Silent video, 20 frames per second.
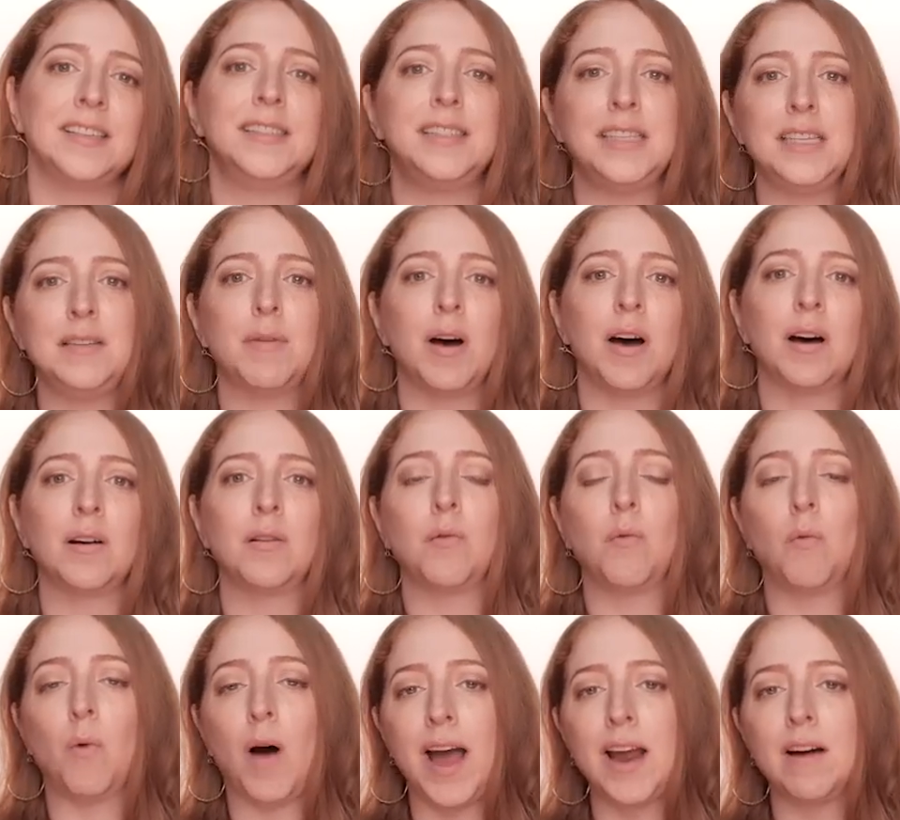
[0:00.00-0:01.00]
to
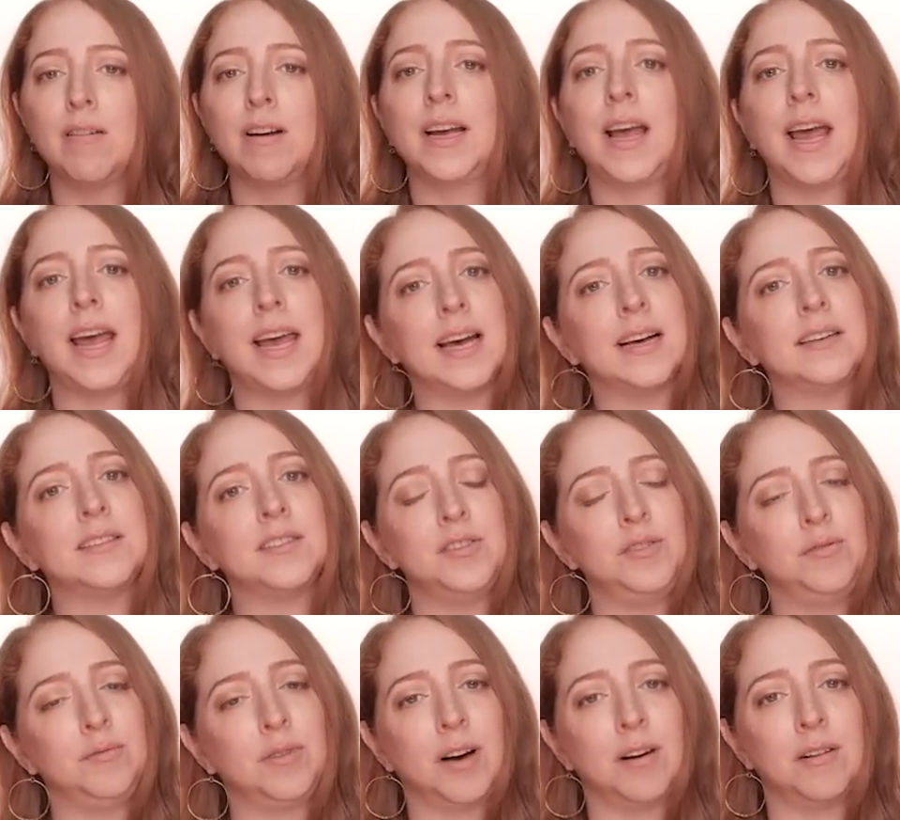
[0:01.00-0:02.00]
debug wiring and
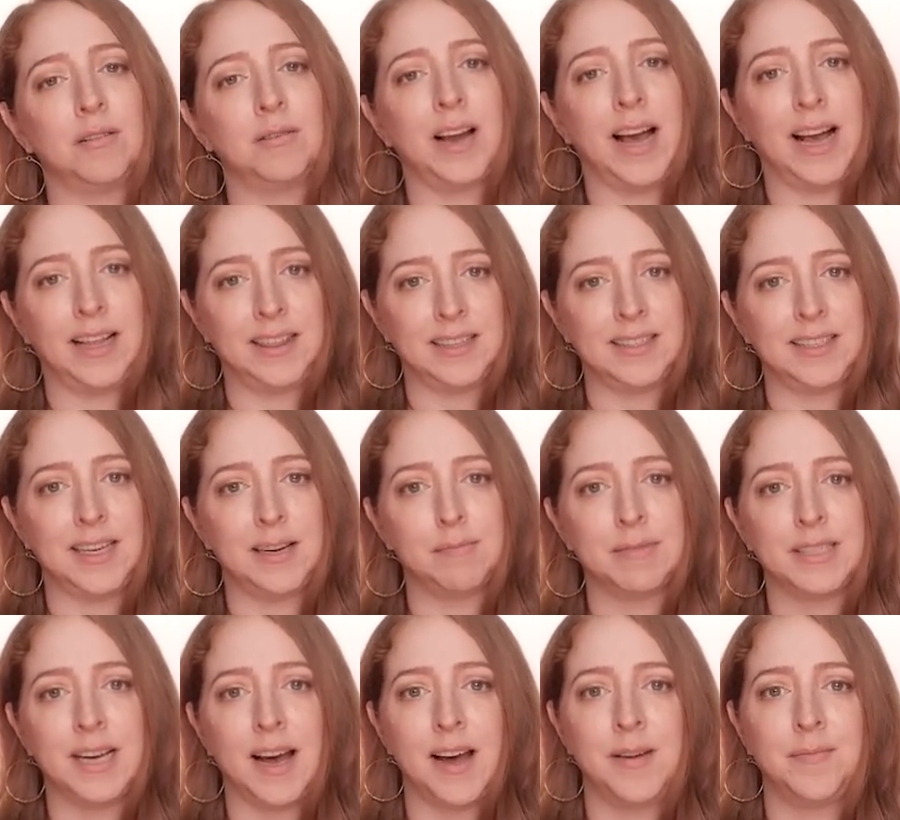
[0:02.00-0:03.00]
new code at the
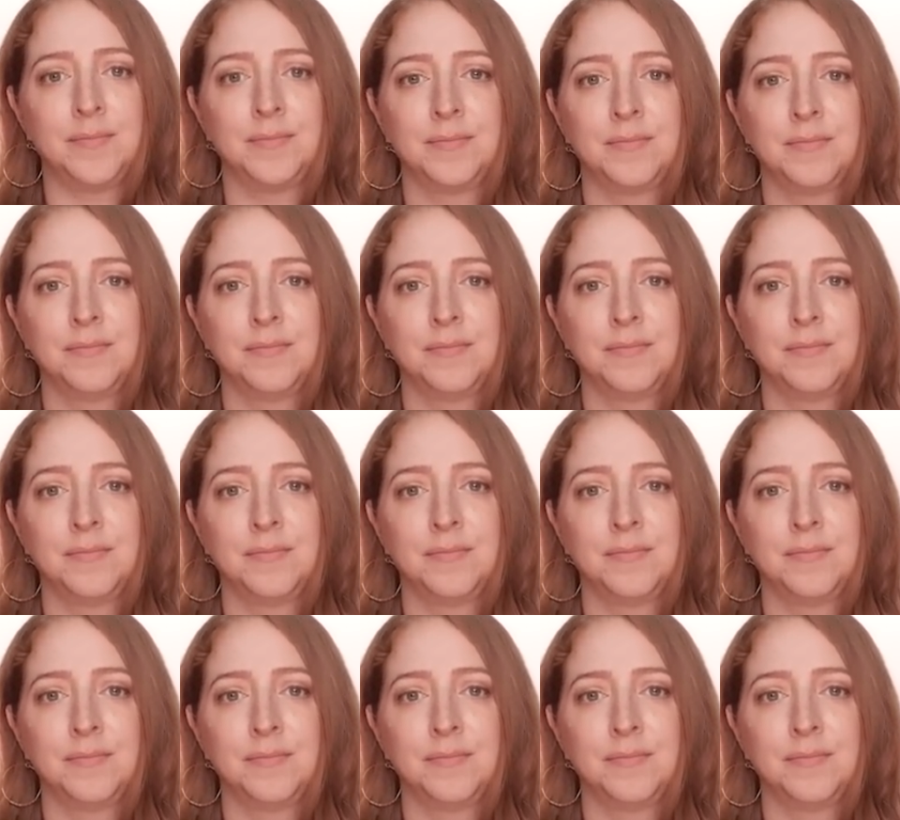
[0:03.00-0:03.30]
same time.